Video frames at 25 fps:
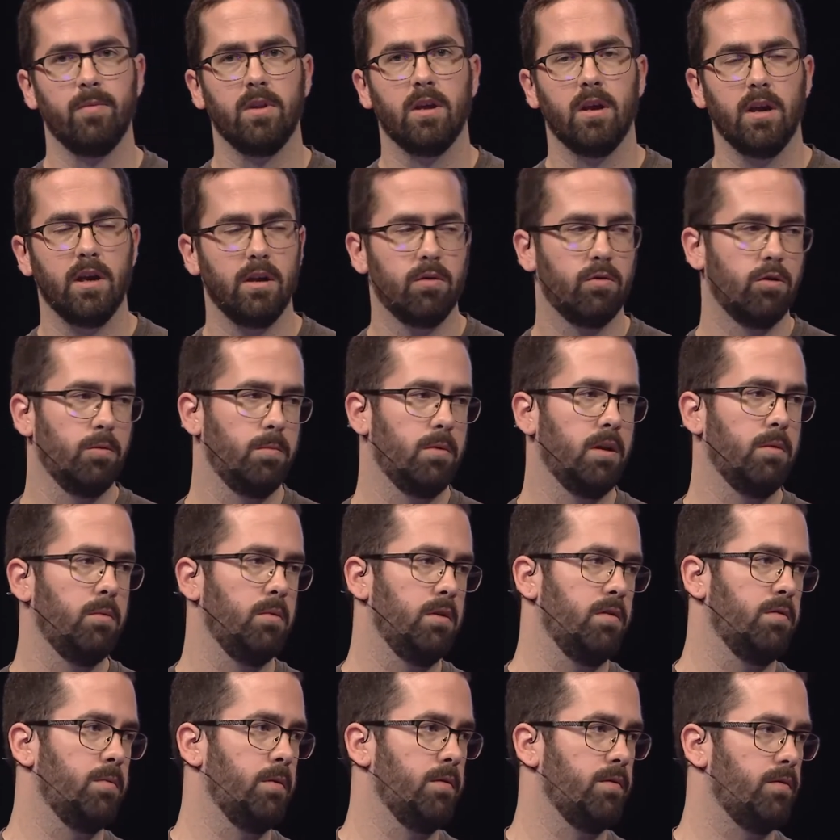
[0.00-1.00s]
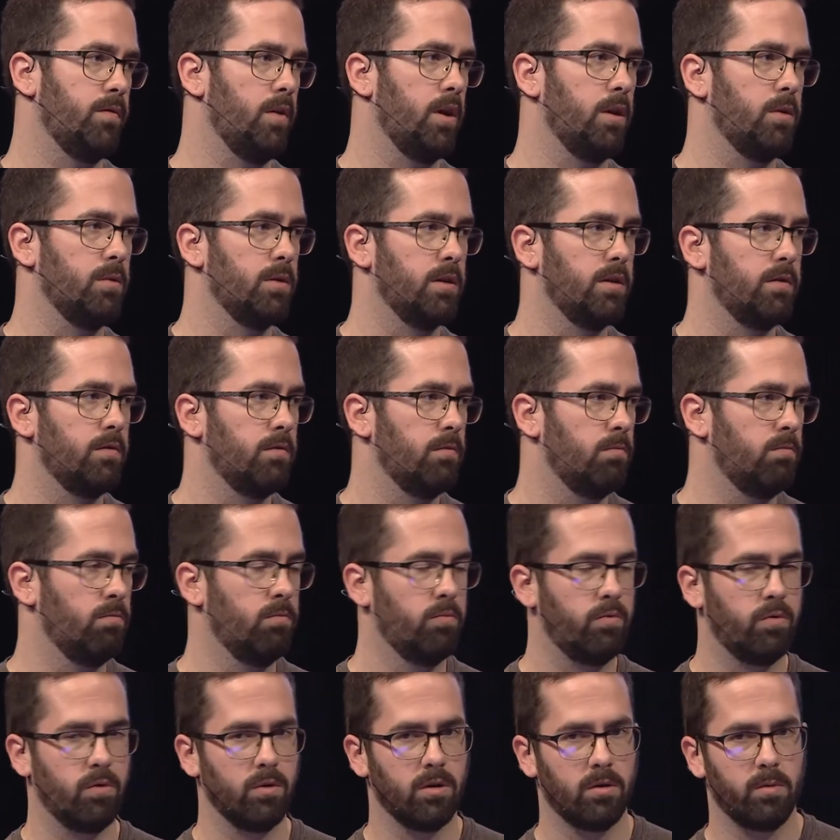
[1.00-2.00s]
a group that we've been following
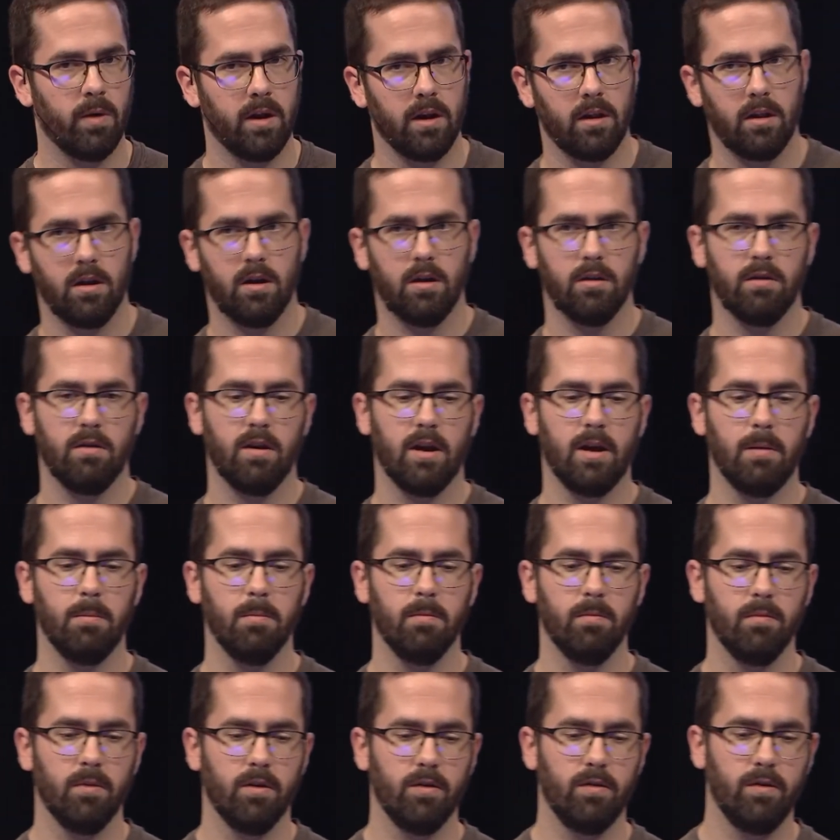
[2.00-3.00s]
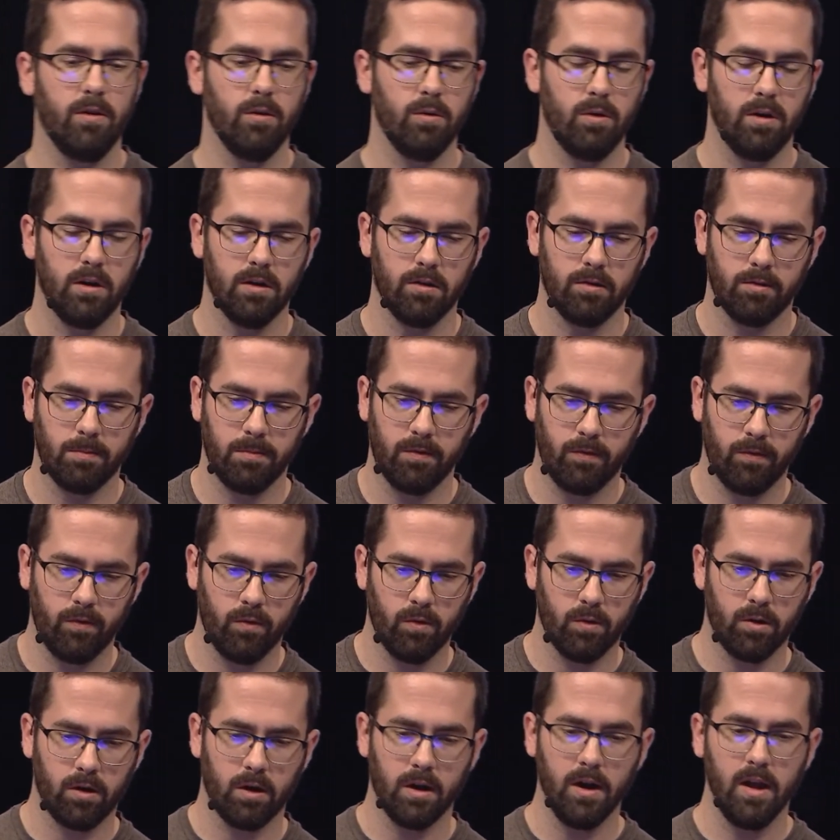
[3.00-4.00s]
for quite a long time, a few years
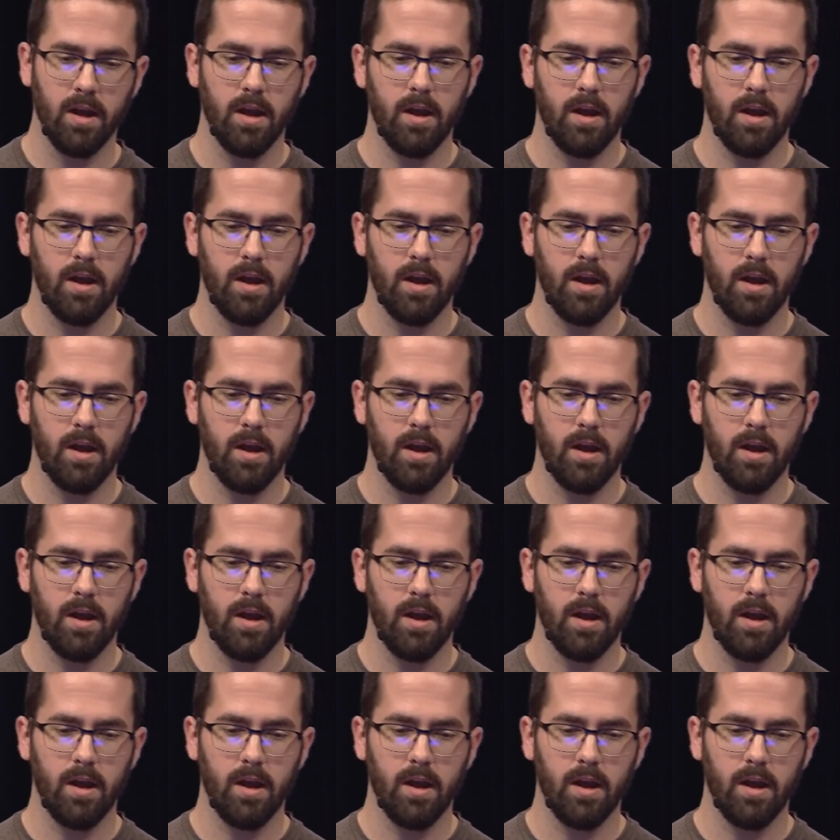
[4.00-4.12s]
before